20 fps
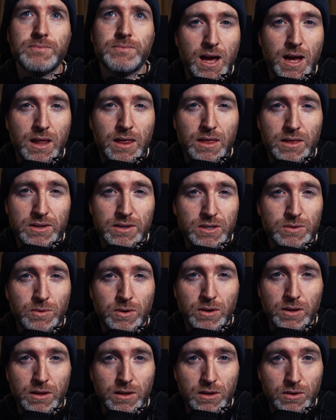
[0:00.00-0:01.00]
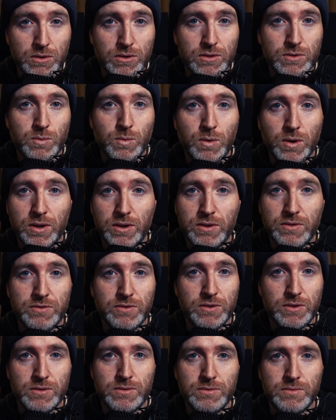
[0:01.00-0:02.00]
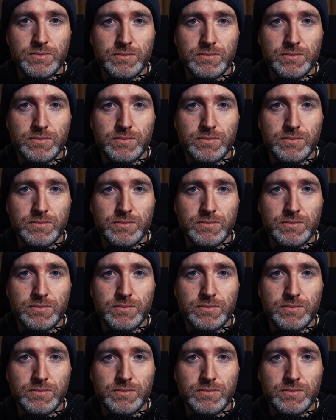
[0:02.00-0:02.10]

And this one looks wonderful.